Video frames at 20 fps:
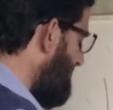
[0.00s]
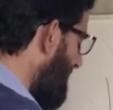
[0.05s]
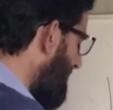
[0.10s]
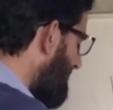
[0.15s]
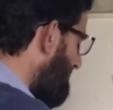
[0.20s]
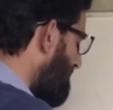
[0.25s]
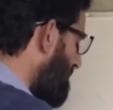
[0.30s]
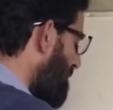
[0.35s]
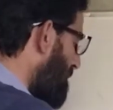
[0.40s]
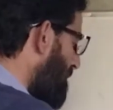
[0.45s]

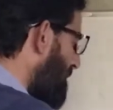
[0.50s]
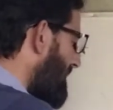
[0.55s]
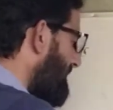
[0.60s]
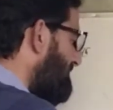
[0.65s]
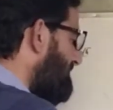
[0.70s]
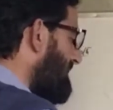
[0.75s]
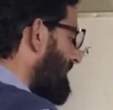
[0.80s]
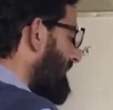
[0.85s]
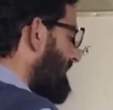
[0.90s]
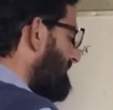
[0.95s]
Therefore,
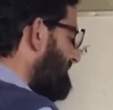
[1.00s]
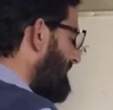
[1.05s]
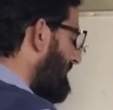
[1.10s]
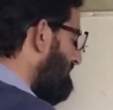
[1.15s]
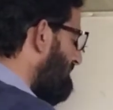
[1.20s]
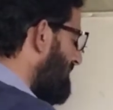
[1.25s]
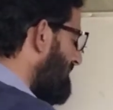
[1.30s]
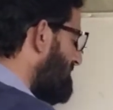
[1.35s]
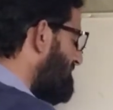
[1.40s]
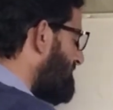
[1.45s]
the
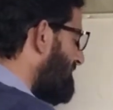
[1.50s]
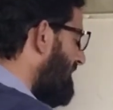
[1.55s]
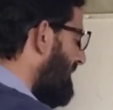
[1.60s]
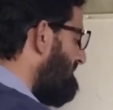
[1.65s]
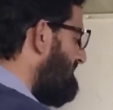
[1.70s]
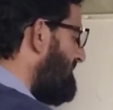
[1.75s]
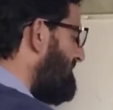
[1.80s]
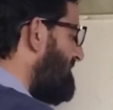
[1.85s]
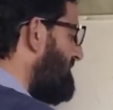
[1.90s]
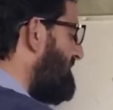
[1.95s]
first
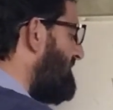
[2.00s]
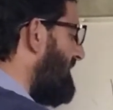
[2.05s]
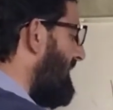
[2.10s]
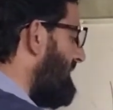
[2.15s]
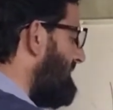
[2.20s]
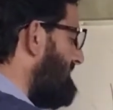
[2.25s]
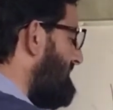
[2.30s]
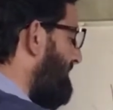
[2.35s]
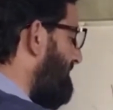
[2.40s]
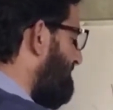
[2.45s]

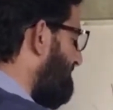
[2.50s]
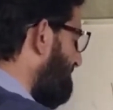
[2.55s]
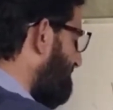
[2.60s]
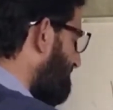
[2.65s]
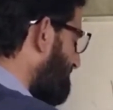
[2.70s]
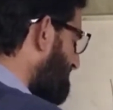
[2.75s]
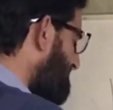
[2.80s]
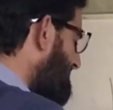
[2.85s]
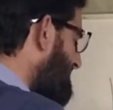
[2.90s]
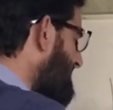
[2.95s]
competitor
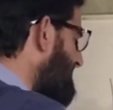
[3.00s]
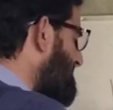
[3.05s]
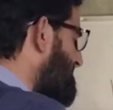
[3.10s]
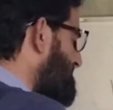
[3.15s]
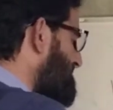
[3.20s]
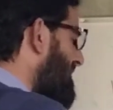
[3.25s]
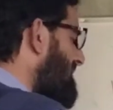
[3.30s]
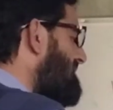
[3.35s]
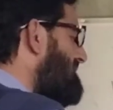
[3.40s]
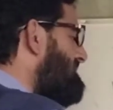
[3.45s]

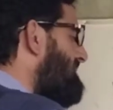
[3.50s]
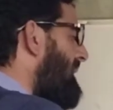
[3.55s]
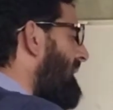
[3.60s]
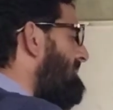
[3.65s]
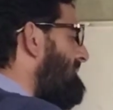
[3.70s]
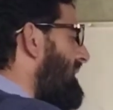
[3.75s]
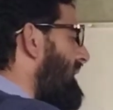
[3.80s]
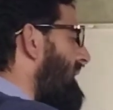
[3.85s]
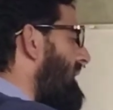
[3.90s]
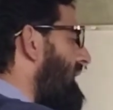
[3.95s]
starts
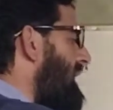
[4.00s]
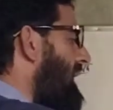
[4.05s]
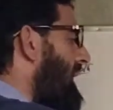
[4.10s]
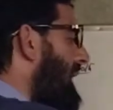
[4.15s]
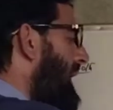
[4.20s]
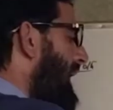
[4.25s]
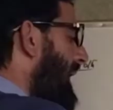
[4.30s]
from A